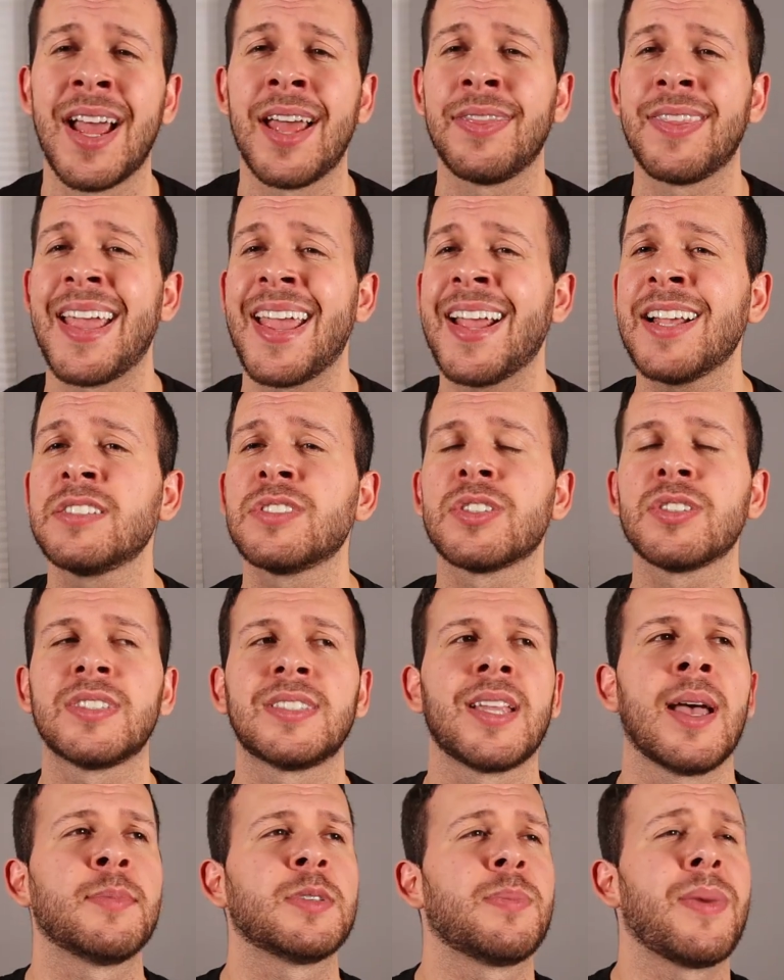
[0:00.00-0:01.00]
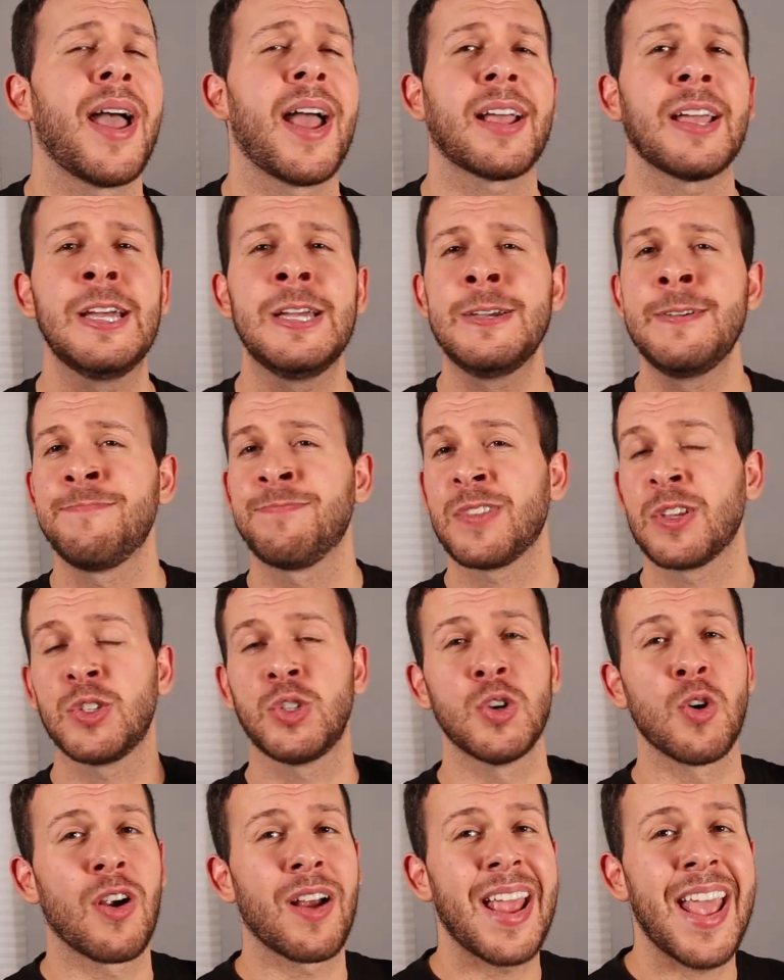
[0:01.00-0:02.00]
And the answer stems back
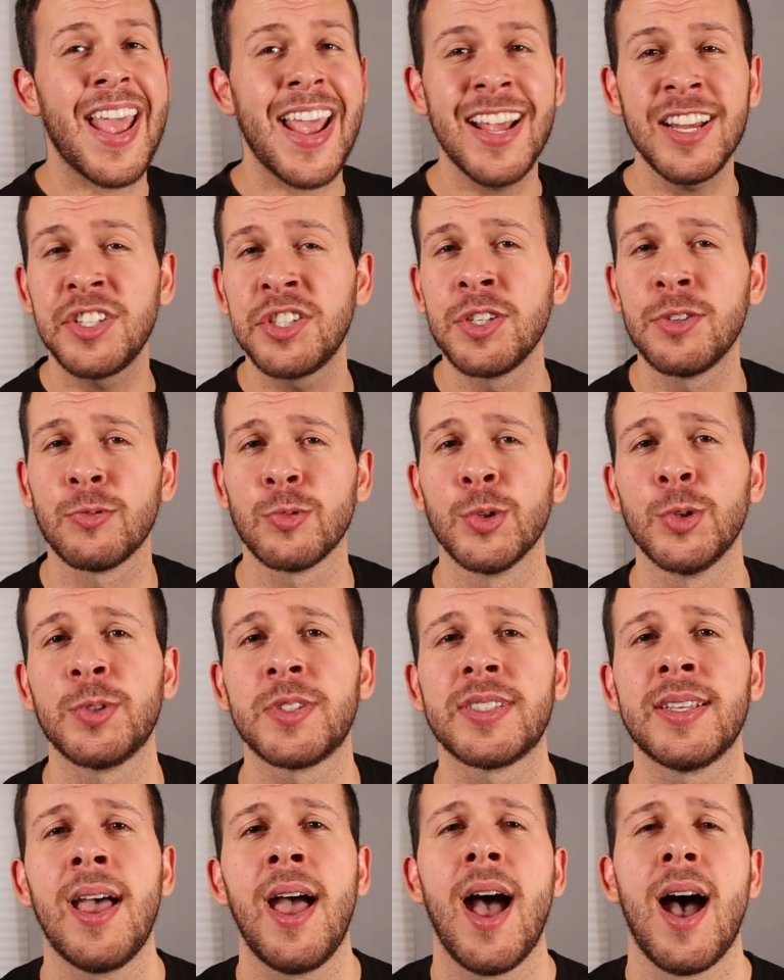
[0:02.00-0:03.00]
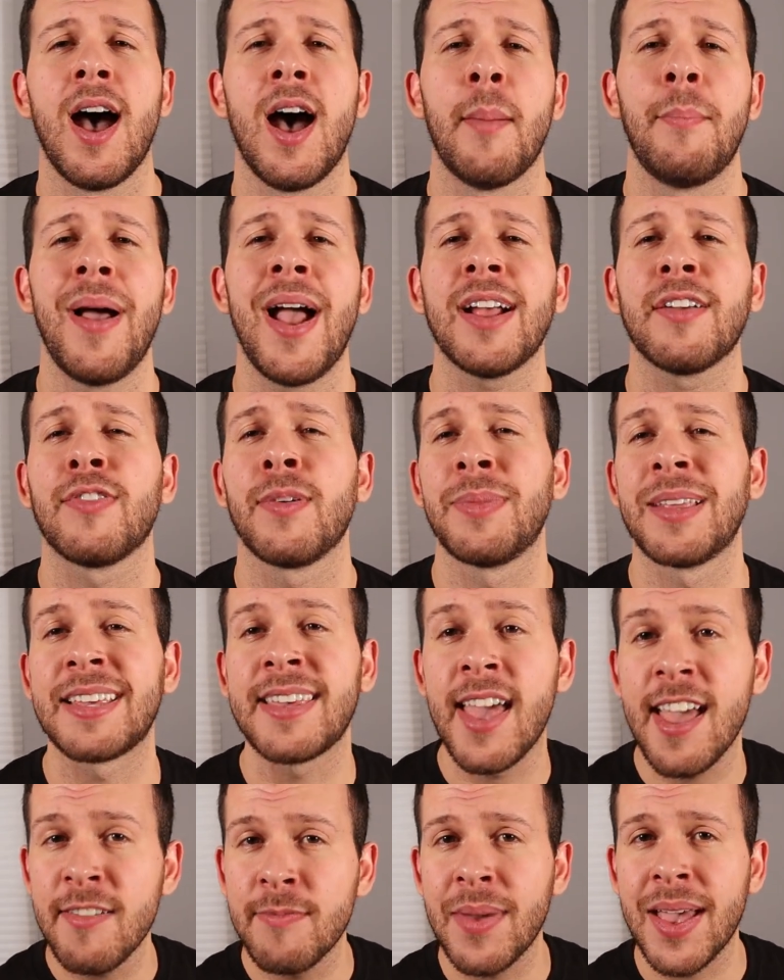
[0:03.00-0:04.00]
to our ancient roots, uh, back from the
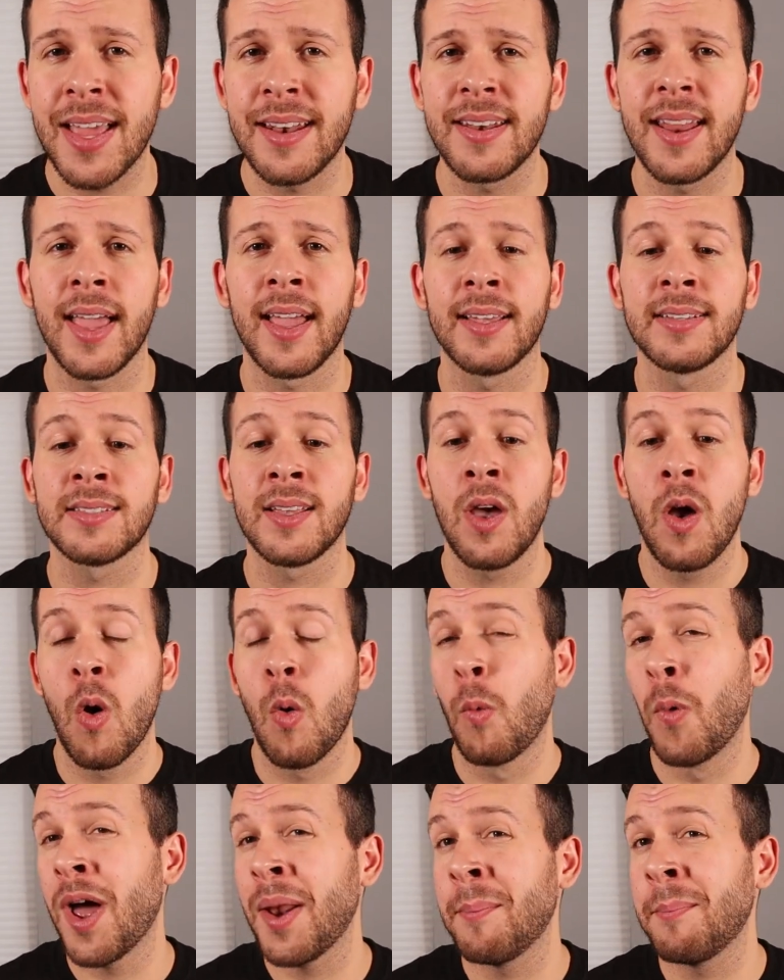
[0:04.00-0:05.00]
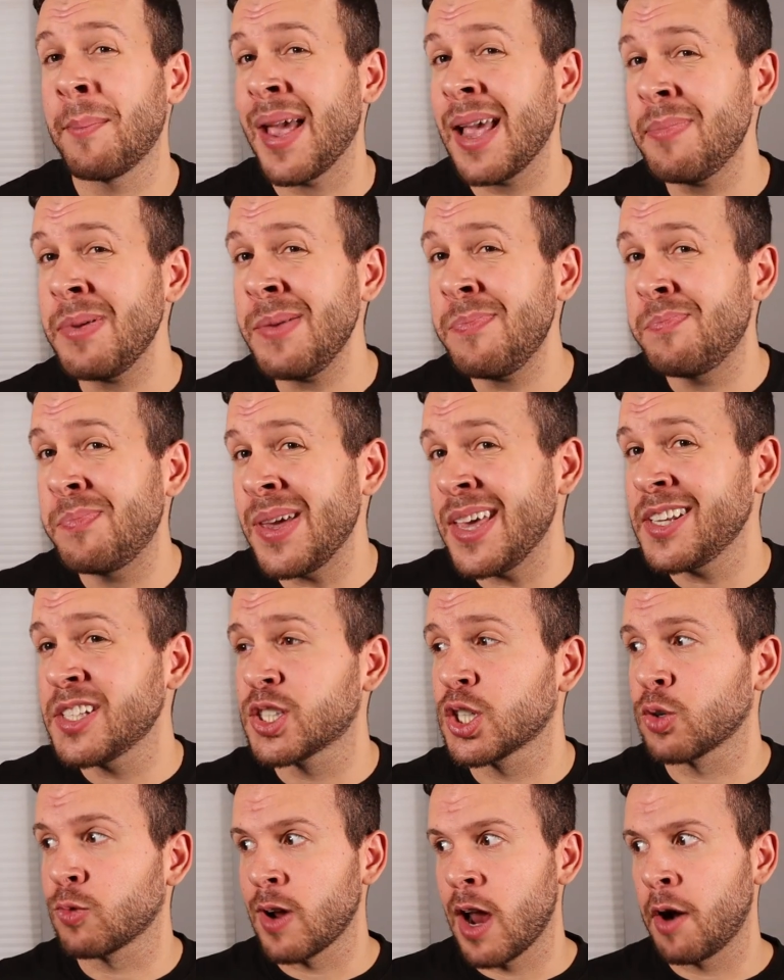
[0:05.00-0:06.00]
caveman days, when maybe being
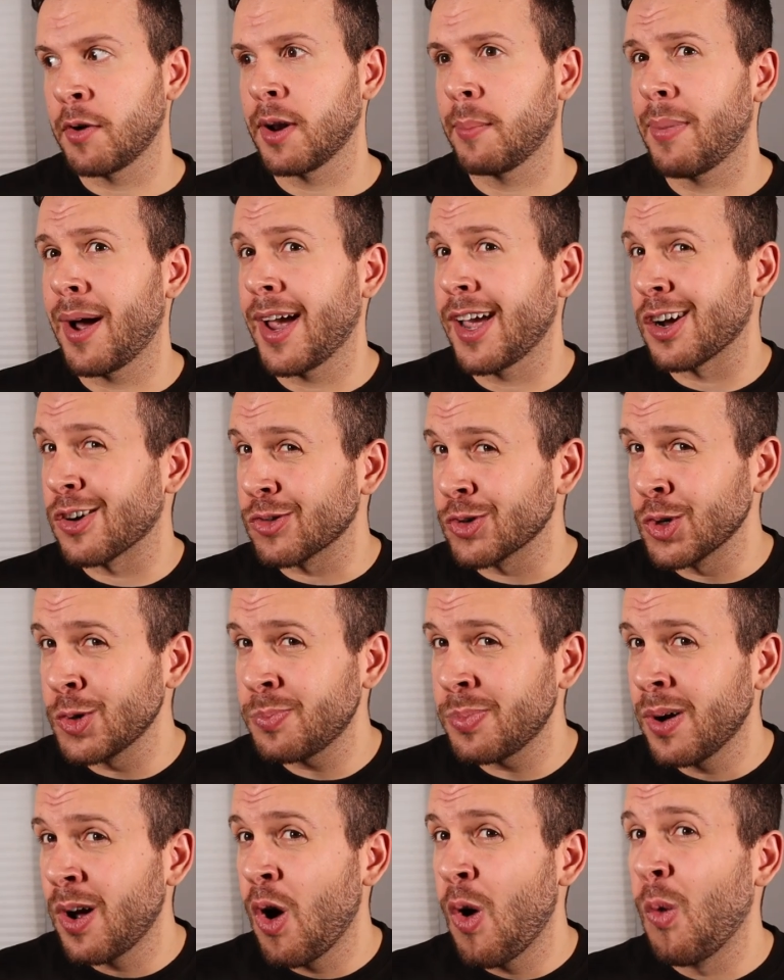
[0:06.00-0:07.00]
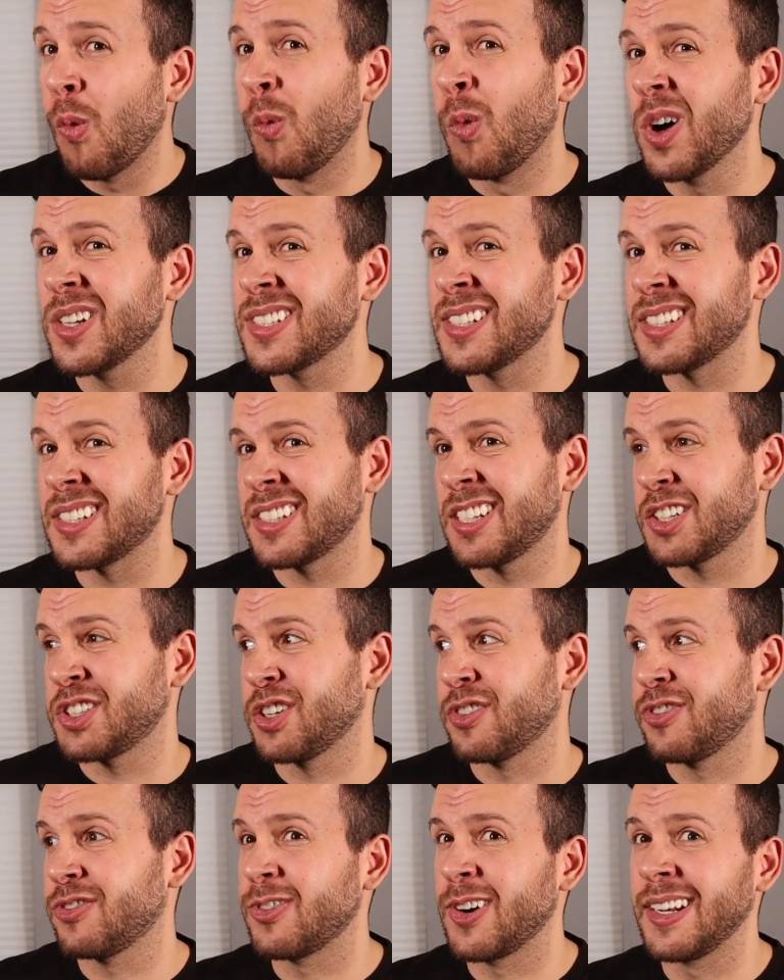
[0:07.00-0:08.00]
surrounded by a group wasn't such
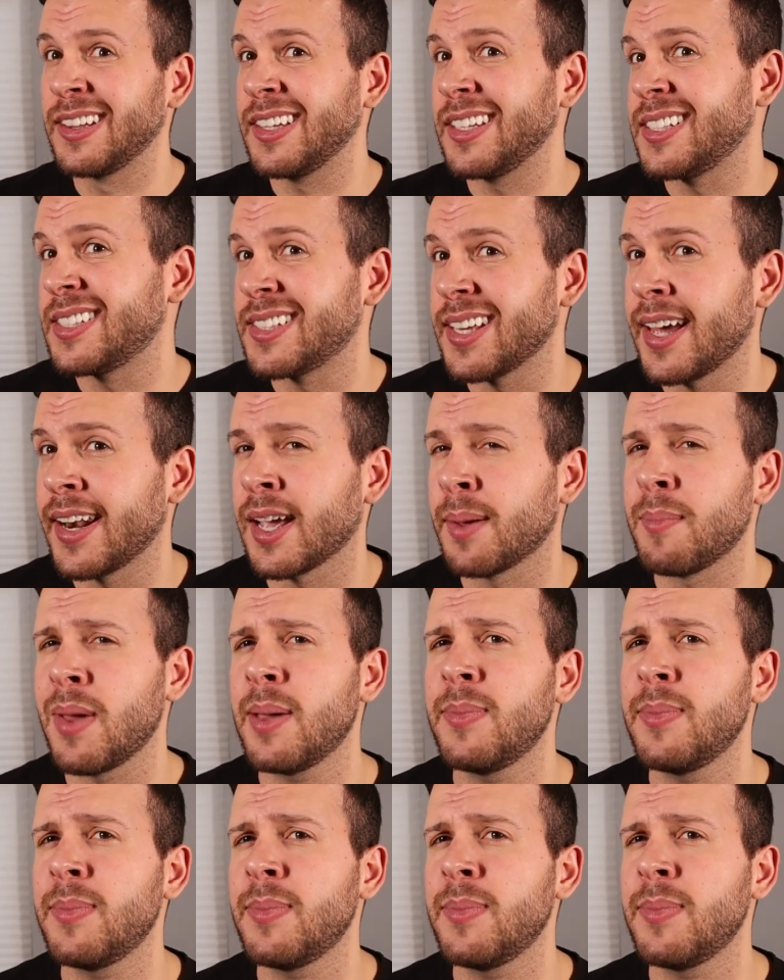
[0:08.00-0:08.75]
a friendly setting.